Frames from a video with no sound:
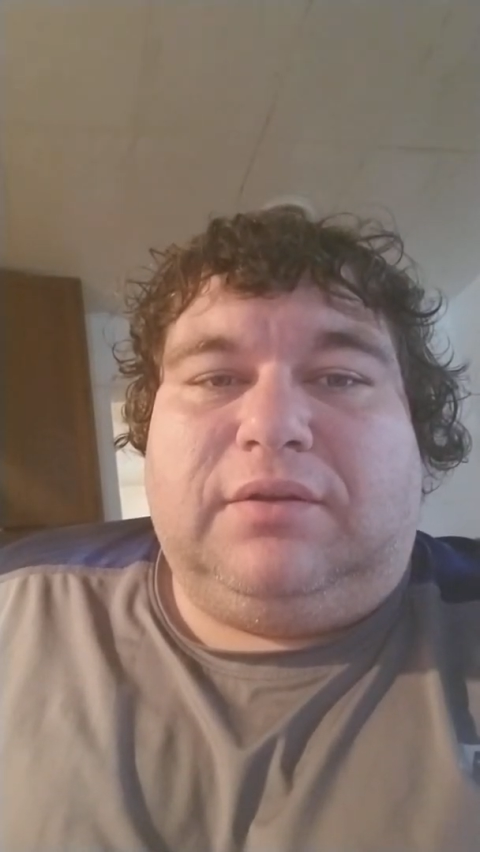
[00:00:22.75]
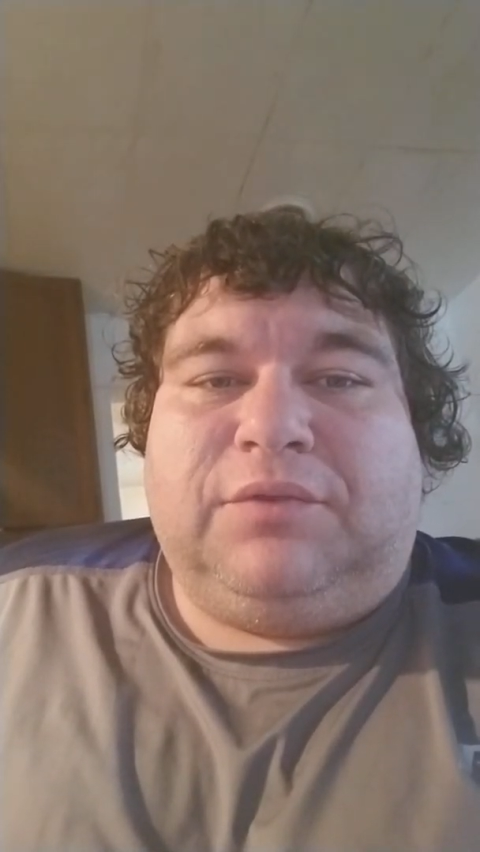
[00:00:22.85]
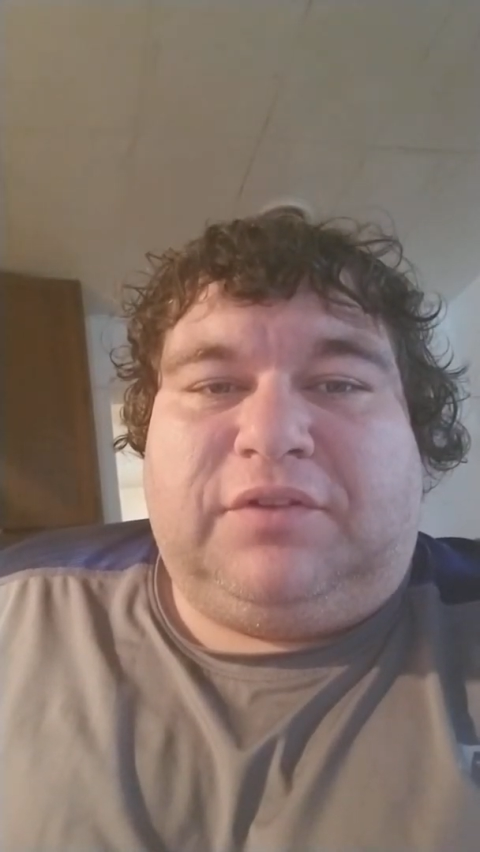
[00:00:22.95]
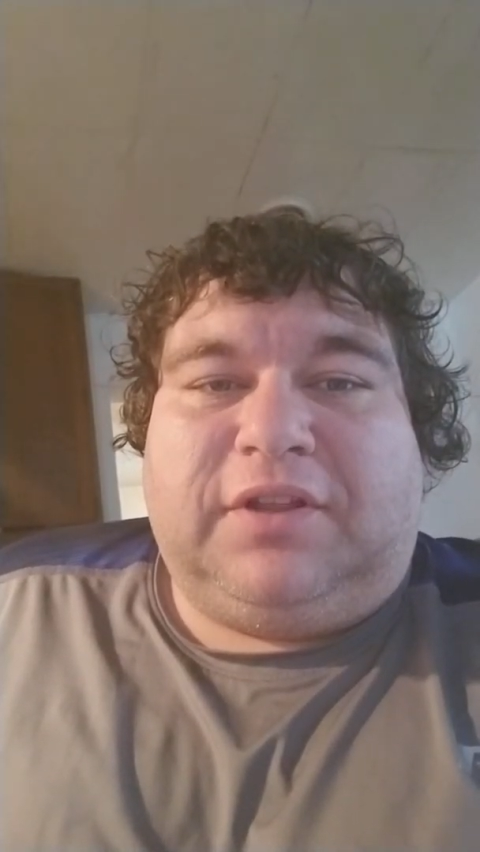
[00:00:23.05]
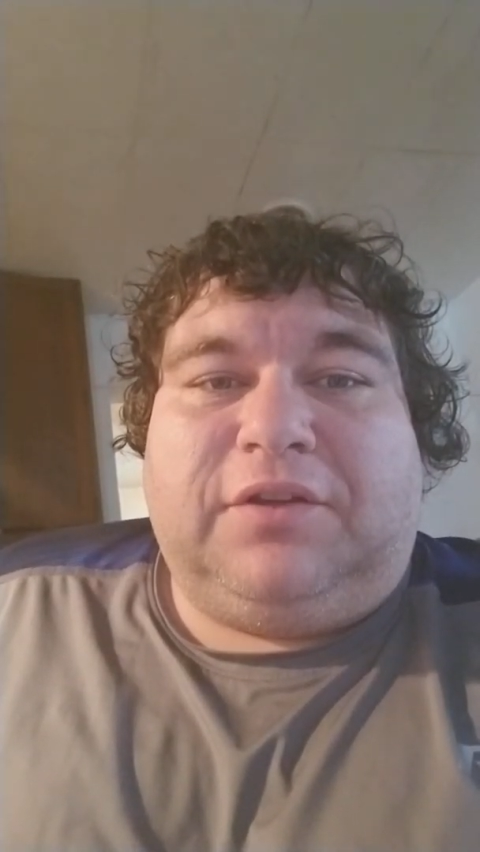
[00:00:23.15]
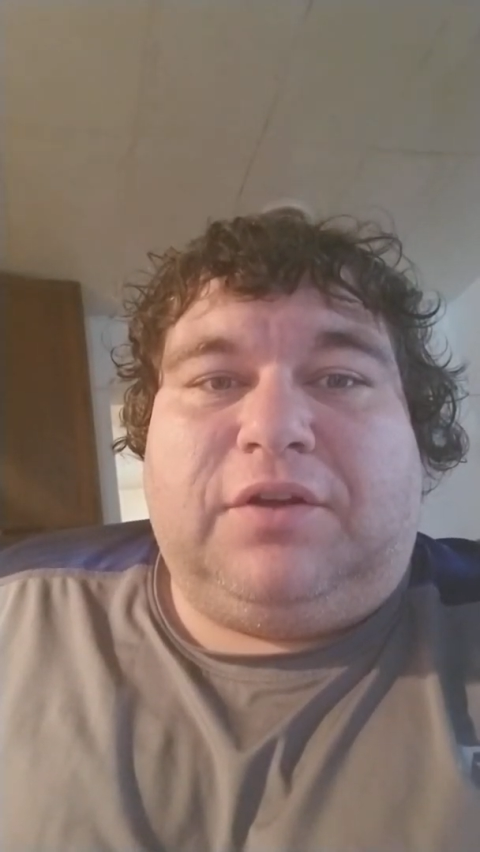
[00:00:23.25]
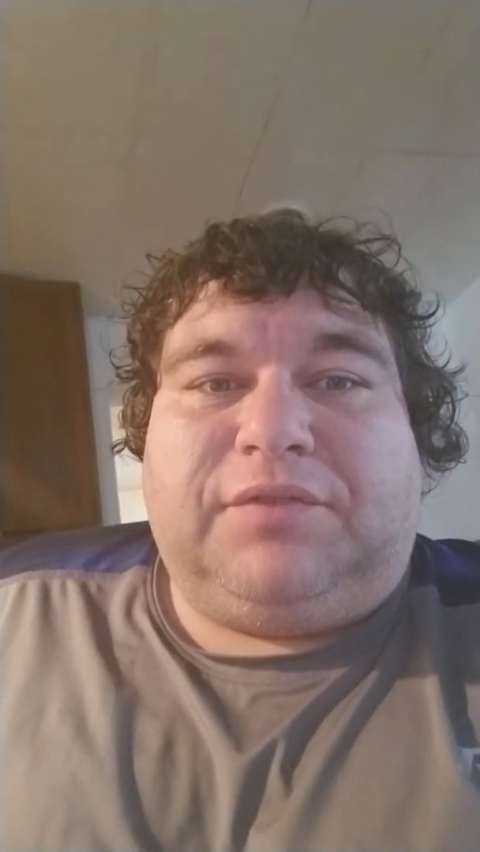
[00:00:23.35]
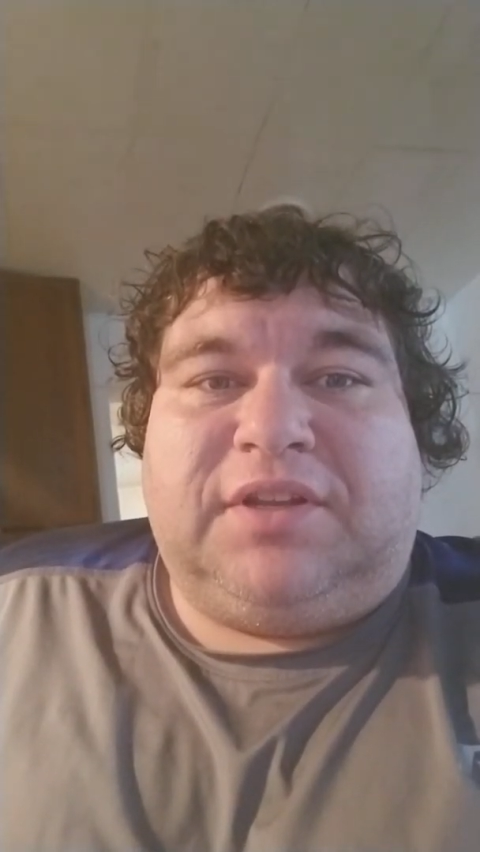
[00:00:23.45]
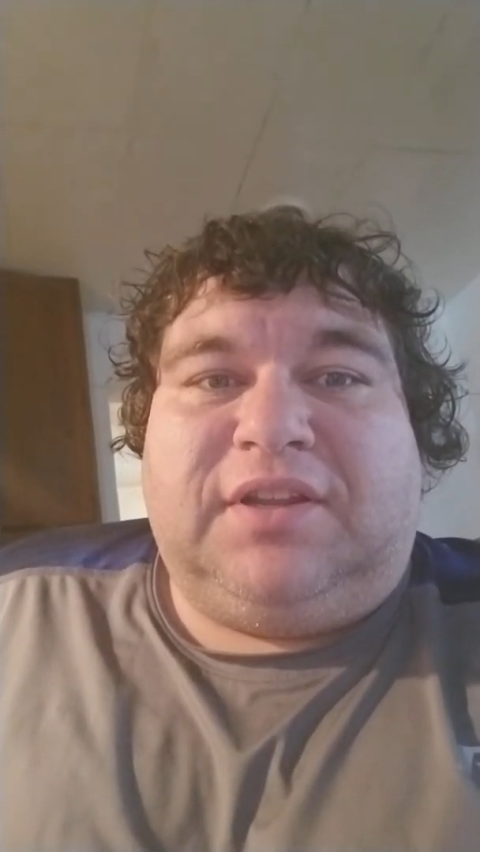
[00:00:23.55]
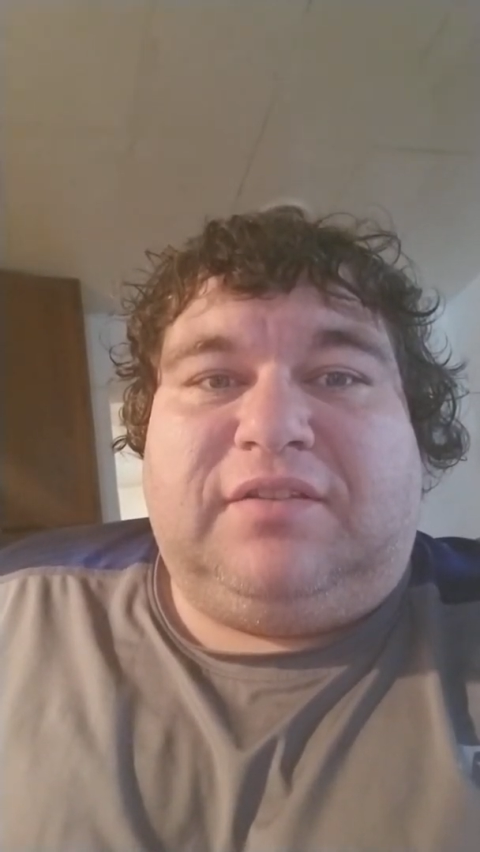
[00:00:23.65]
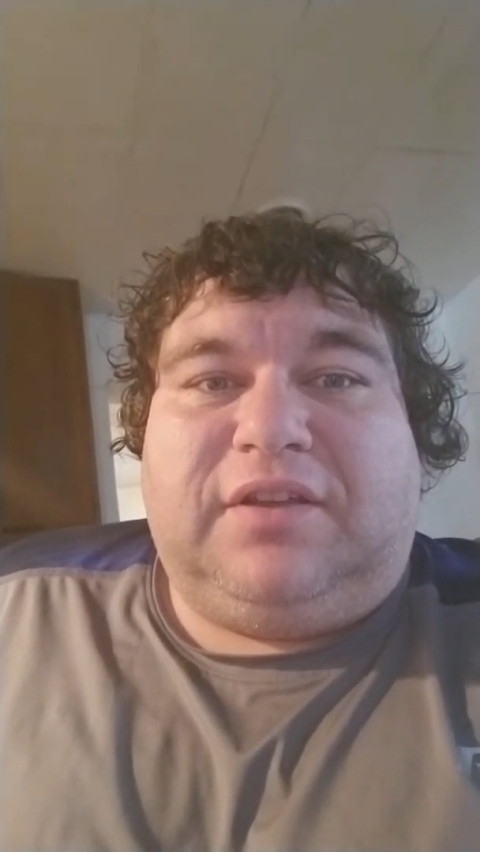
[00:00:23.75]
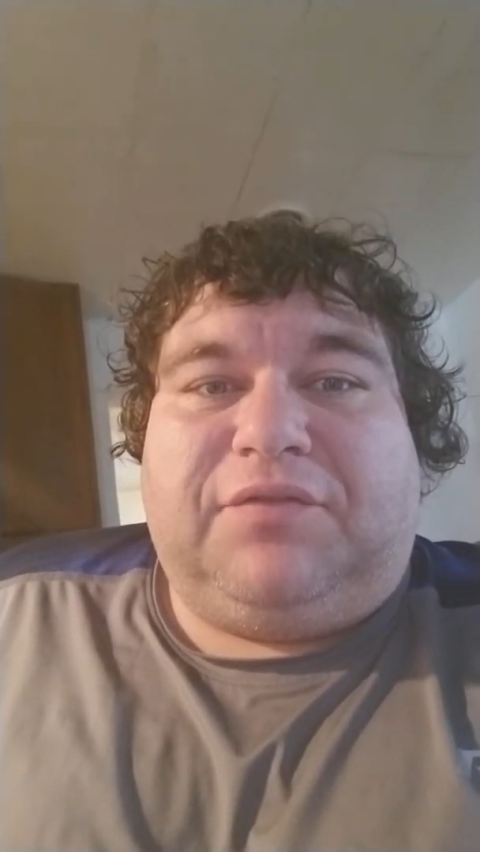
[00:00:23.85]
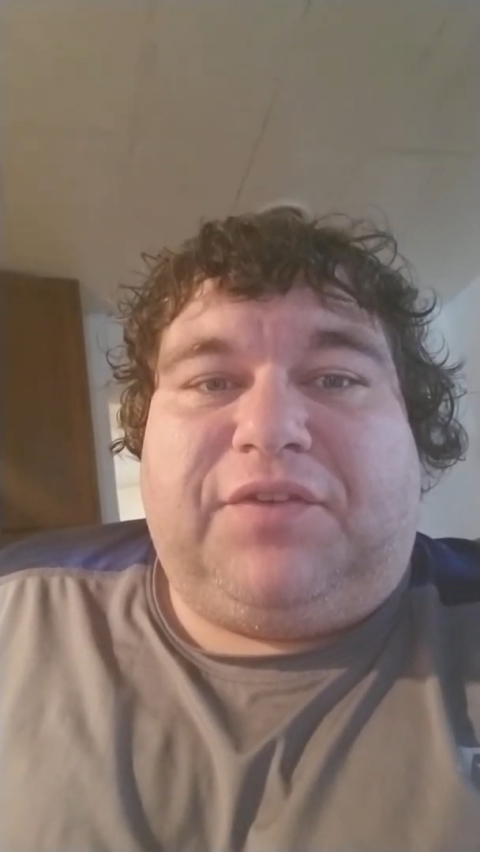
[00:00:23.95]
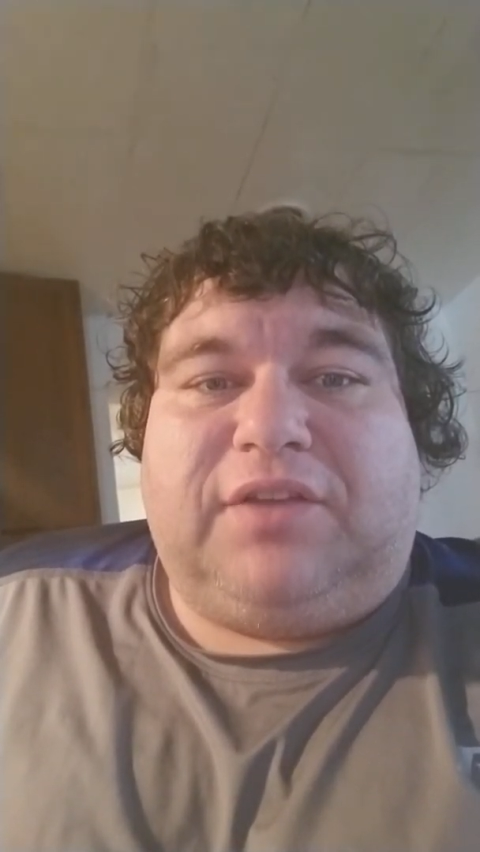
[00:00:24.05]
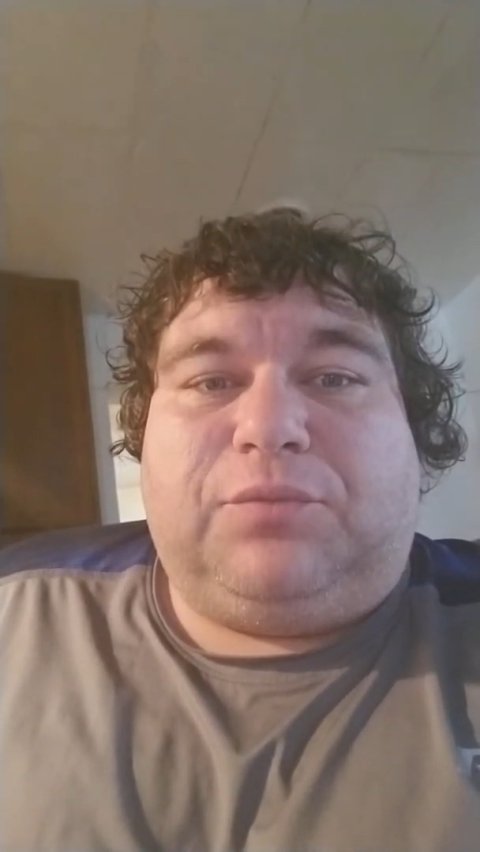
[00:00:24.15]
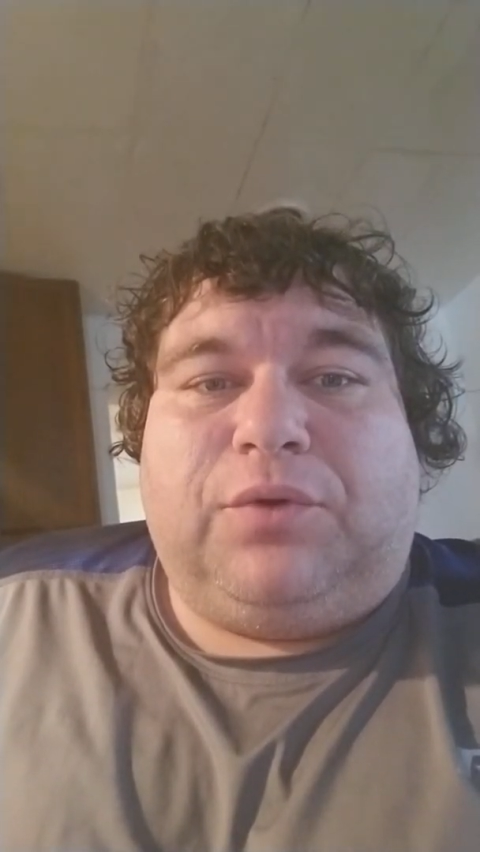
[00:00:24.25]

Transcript: was telling off the DCFS